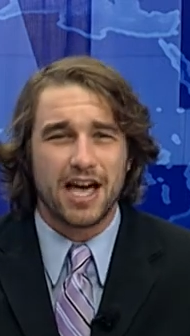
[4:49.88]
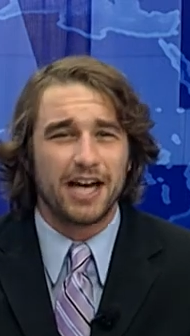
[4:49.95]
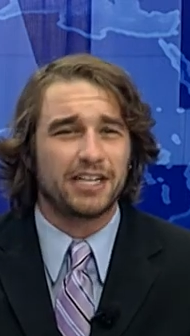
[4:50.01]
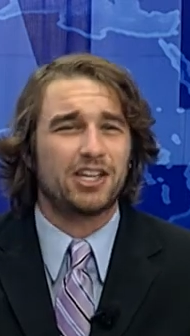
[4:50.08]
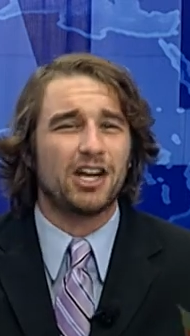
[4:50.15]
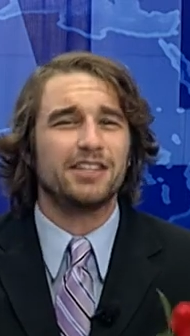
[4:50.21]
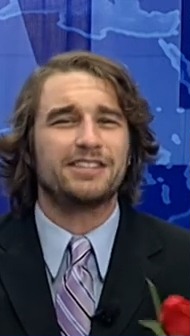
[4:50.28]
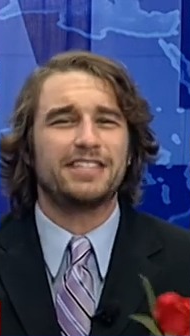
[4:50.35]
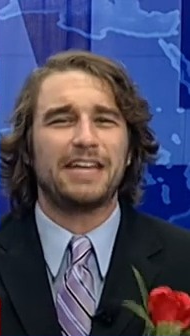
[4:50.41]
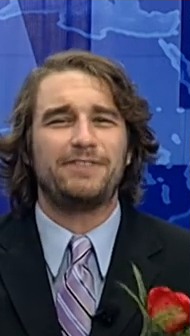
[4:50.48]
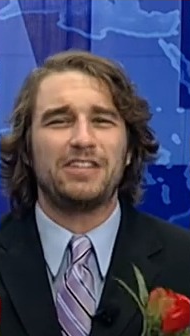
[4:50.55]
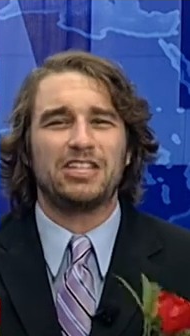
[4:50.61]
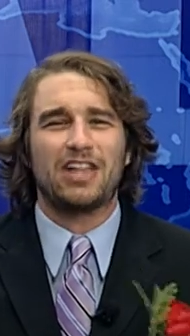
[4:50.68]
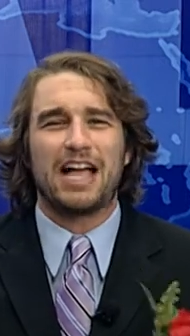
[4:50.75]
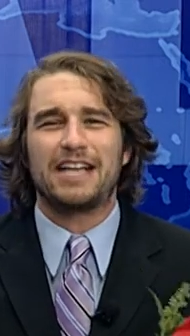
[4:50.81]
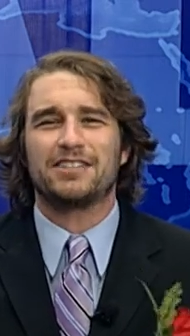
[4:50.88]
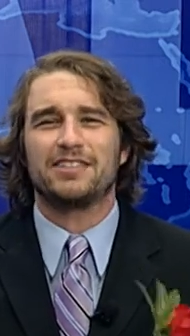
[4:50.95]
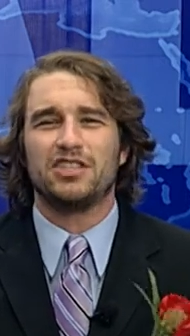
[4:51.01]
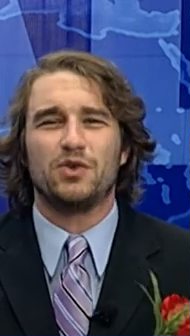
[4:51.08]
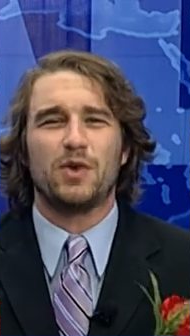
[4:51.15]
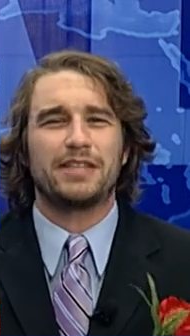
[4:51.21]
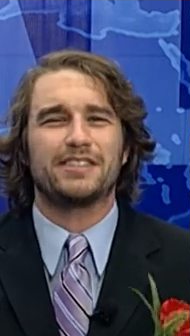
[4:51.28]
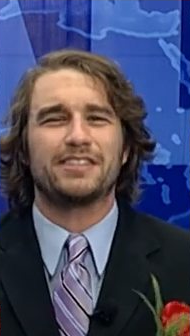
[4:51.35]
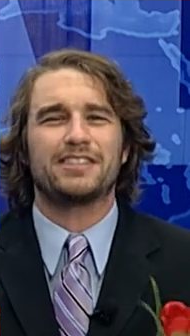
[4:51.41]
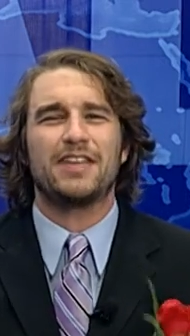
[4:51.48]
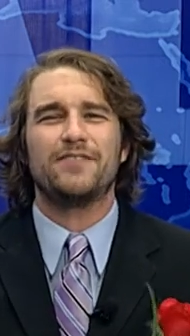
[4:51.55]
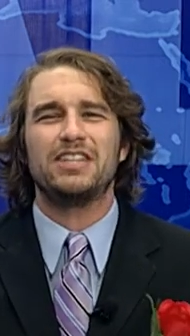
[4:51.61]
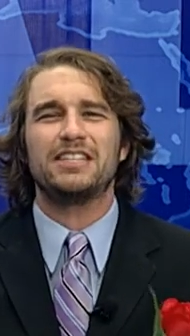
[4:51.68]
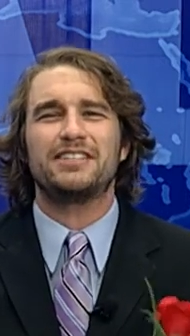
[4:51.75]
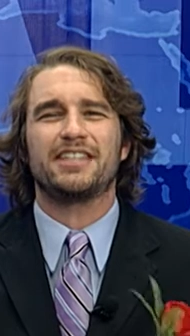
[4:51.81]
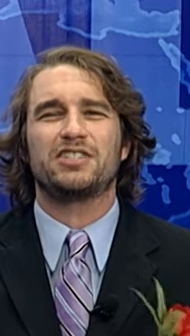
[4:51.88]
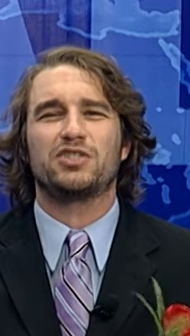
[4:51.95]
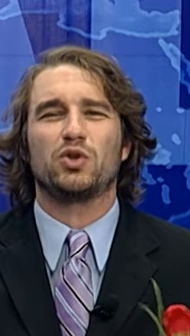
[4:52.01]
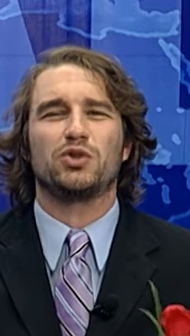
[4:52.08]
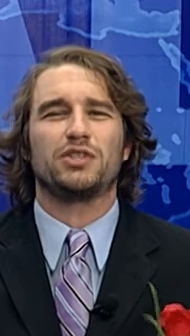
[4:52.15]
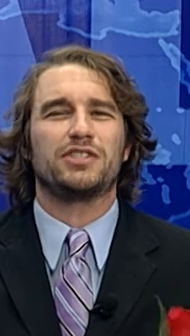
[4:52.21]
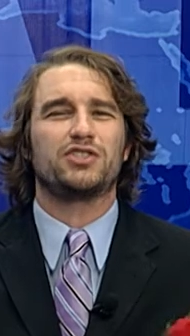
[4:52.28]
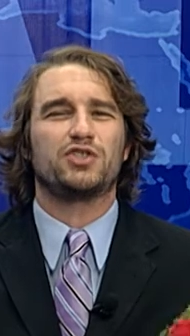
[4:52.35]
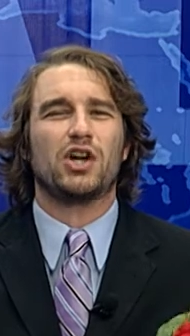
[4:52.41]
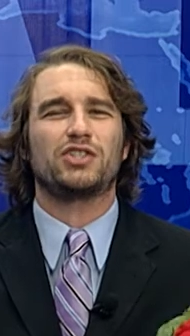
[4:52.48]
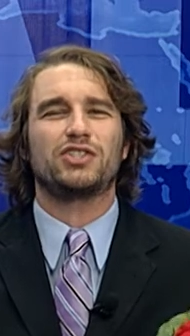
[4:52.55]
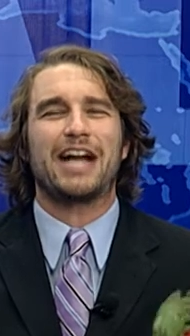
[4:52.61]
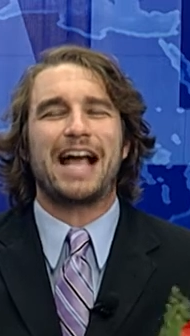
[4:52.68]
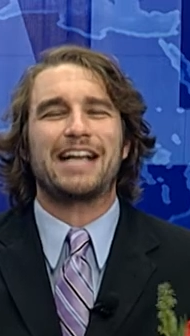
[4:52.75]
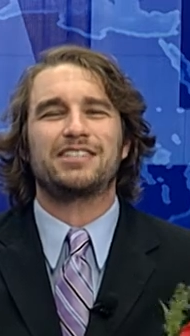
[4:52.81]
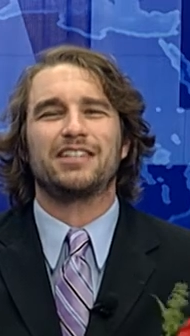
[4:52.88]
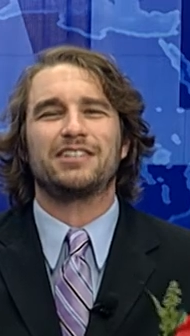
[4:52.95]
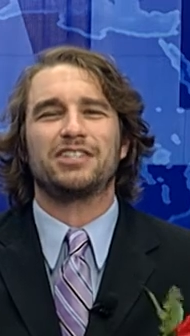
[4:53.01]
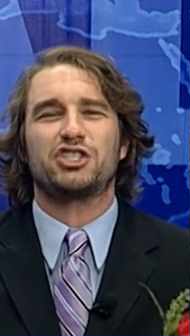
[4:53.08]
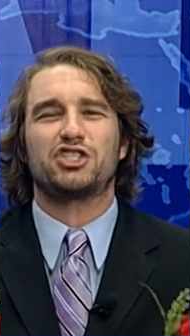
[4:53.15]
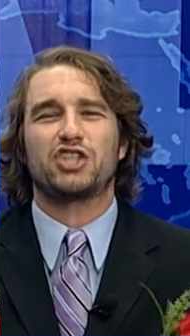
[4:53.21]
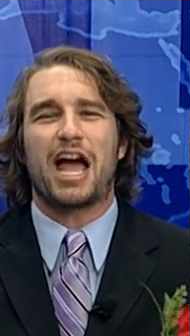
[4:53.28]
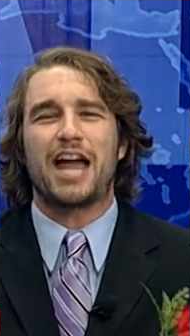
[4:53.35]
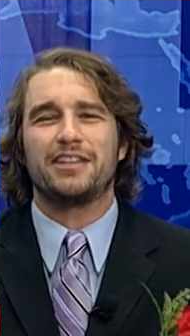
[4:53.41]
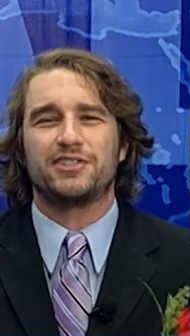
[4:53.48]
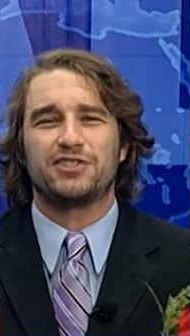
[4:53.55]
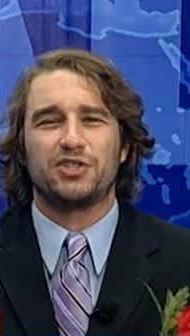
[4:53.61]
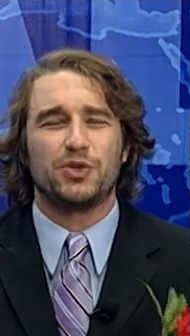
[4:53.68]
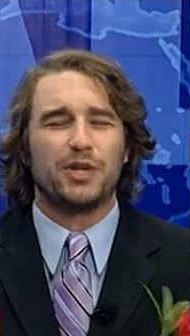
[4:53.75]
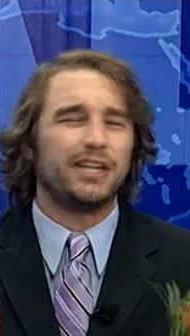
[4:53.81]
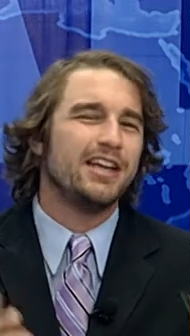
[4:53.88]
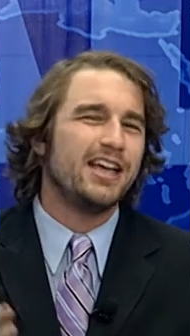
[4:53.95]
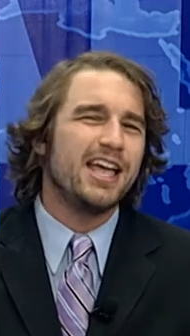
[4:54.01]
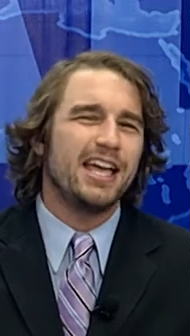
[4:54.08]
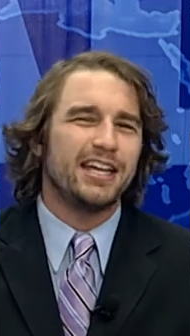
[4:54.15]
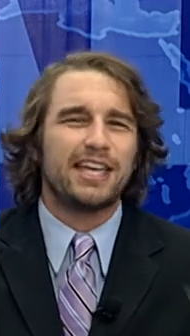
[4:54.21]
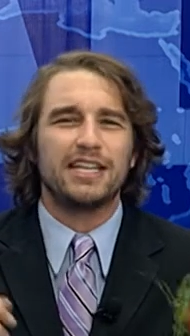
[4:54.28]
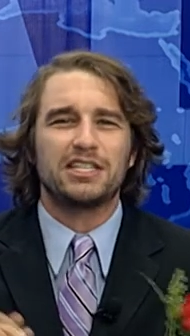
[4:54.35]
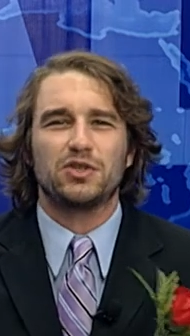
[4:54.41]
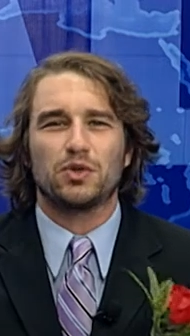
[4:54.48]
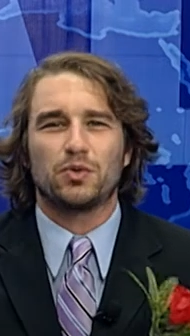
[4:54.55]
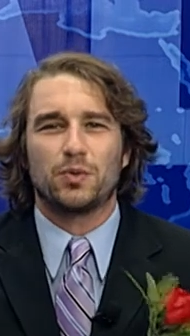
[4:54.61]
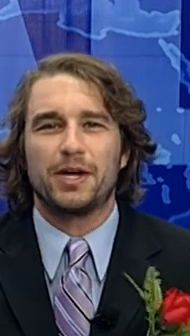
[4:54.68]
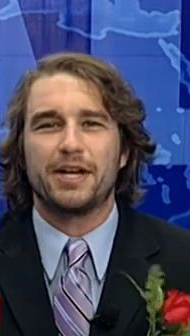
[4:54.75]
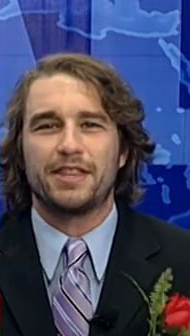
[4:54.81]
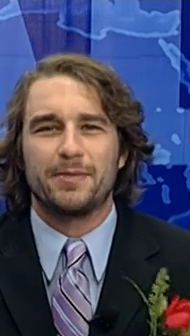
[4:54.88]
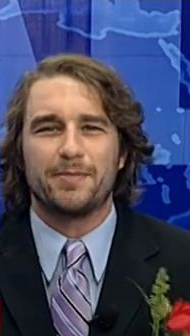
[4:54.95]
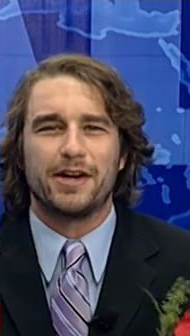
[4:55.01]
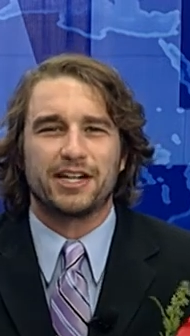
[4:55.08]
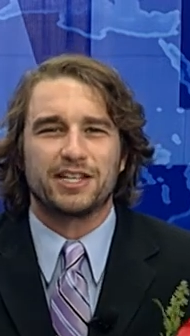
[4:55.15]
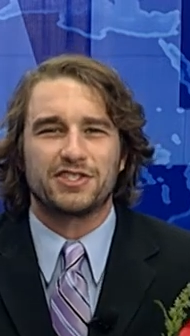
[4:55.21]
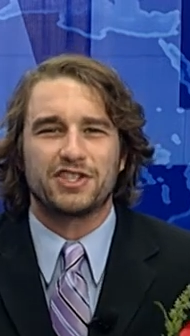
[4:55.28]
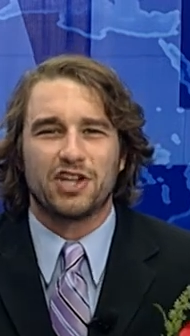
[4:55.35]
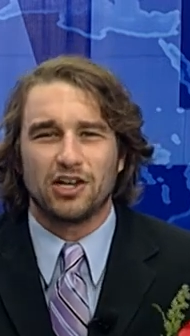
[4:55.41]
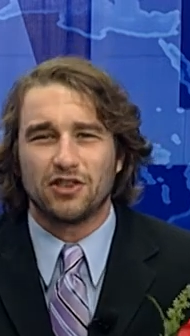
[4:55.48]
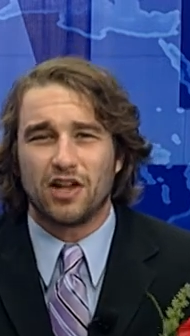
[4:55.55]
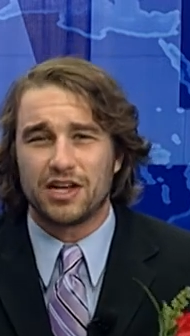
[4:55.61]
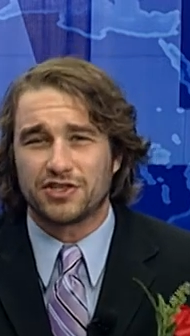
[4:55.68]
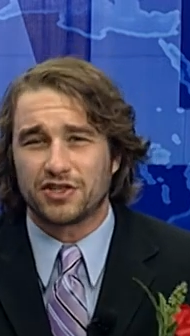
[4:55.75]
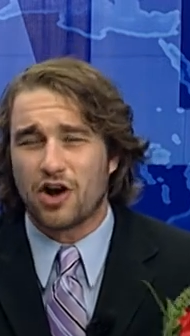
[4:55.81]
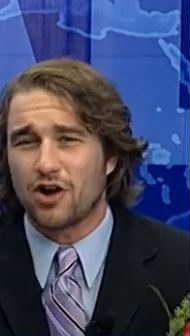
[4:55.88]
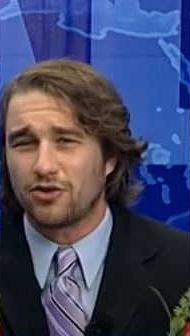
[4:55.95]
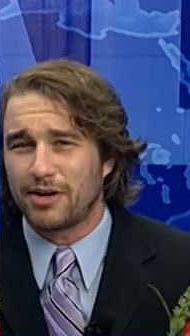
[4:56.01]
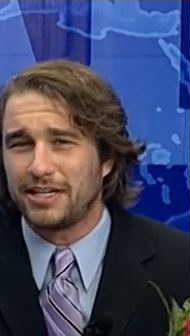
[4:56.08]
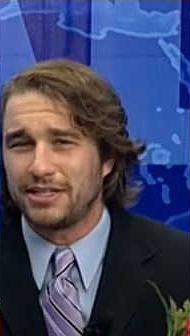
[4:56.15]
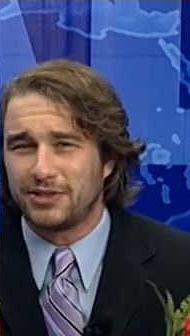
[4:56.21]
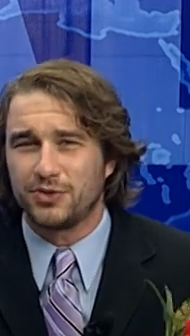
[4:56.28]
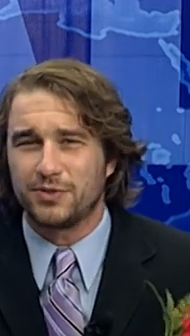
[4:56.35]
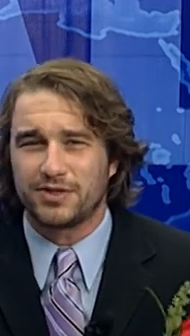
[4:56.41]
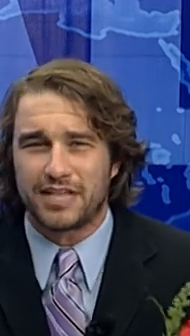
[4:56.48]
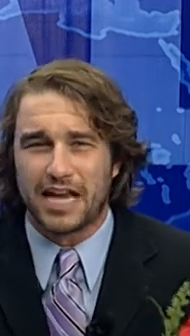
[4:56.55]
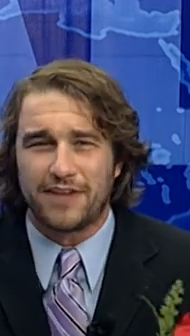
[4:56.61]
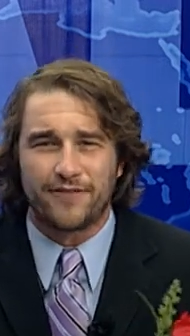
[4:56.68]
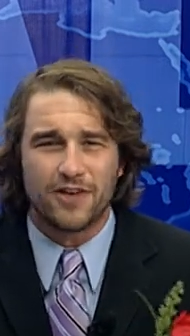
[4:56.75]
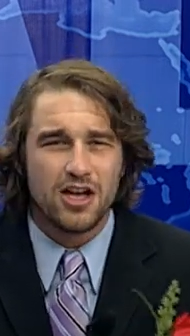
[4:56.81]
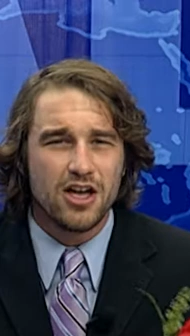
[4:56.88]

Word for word: At a gun safety class in the US, a 76-year-old instructor accidentally shot his student, in case you were worried that America's gun laws are already too safe.